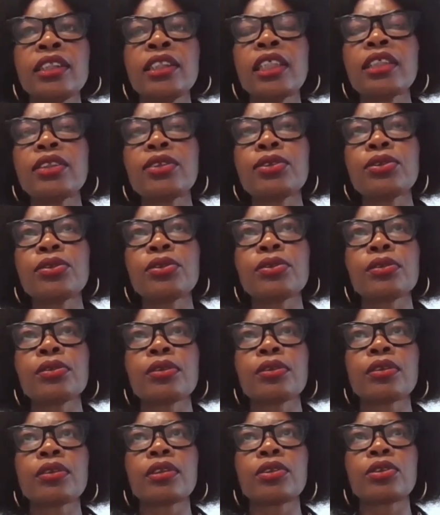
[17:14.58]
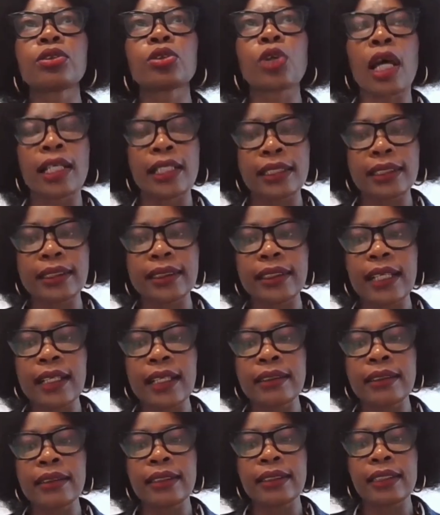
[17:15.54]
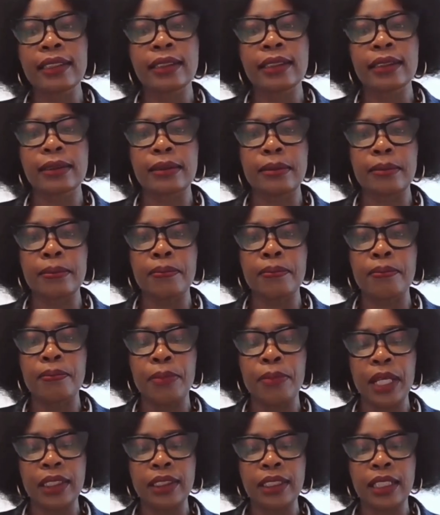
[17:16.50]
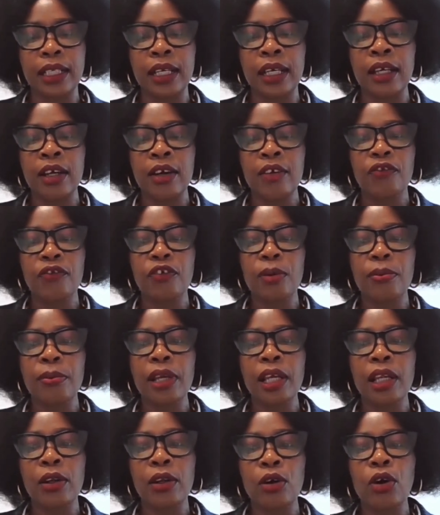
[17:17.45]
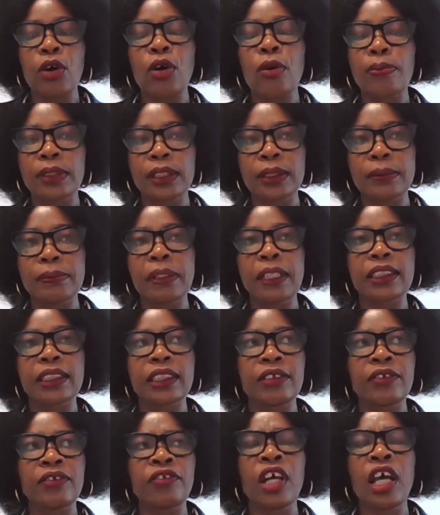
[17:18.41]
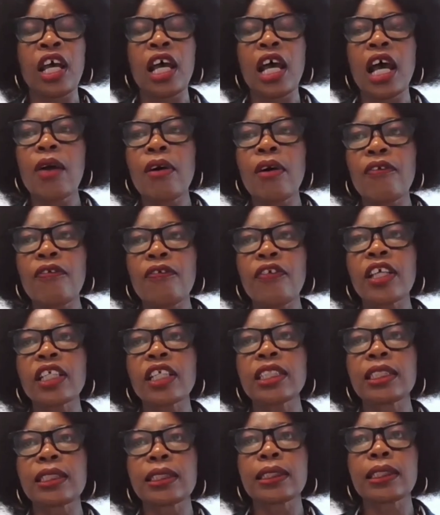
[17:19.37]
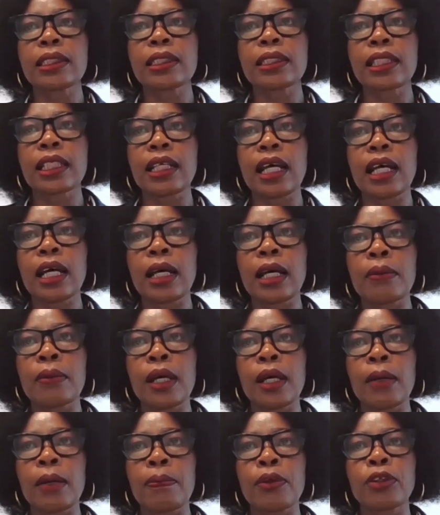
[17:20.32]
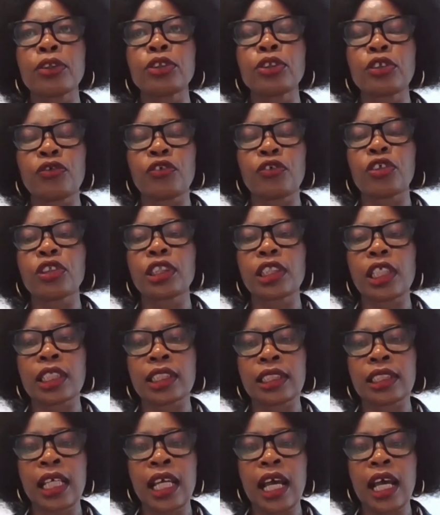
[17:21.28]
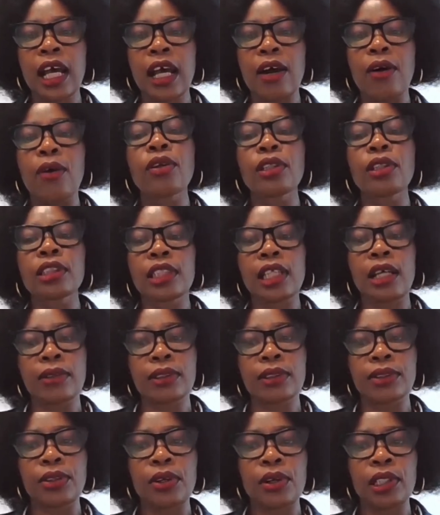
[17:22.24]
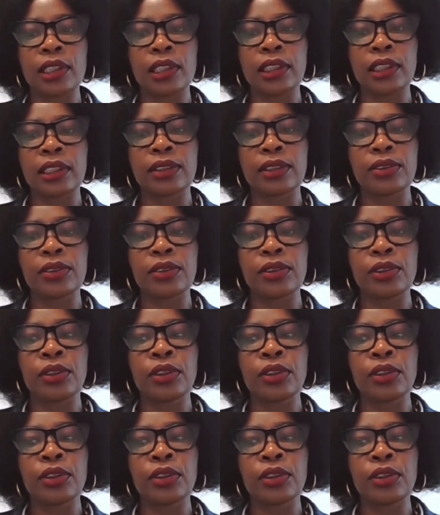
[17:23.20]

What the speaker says: just to understand it better from a local perspective. Our first point of contact are always our scholars,